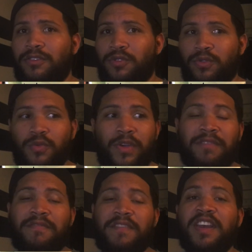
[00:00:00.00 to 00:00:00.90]
to do
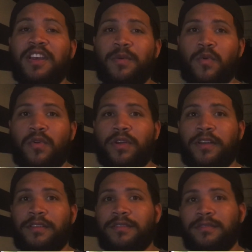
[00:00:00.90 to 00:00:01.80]
Infinity
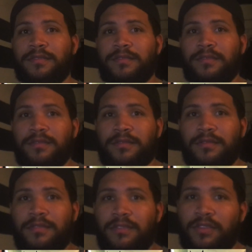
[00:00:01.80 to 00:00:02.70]
War
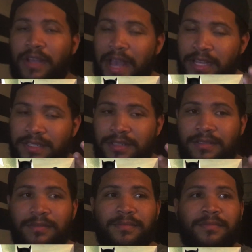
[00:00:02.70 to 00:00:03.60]
you guys